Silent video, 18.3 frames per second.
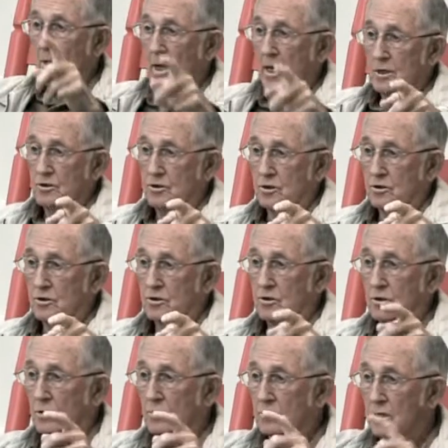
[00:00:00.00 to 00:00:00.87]
pass
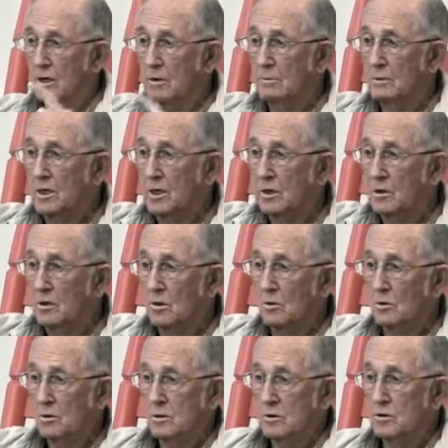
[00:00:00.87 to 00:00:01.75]
each other coming and
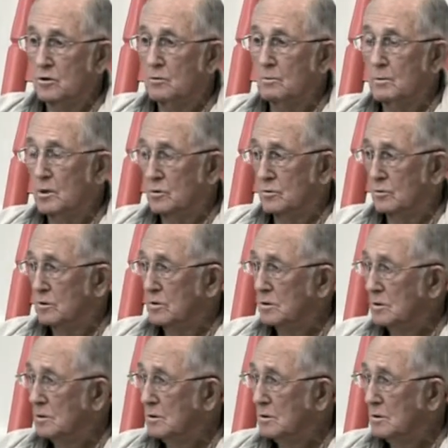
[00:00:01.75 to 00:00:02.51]
going, two boats.